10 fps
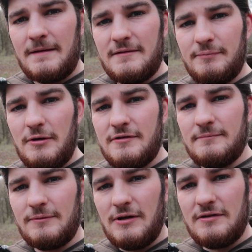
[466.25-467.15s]
The
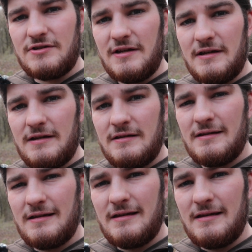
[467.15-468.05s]
broken branch here
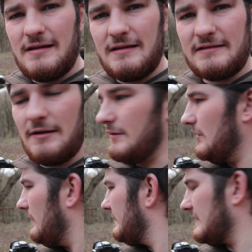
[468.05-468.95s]
is going
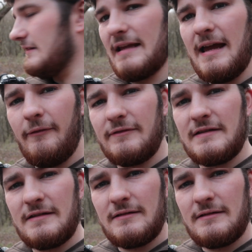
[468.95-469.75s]
off to the left.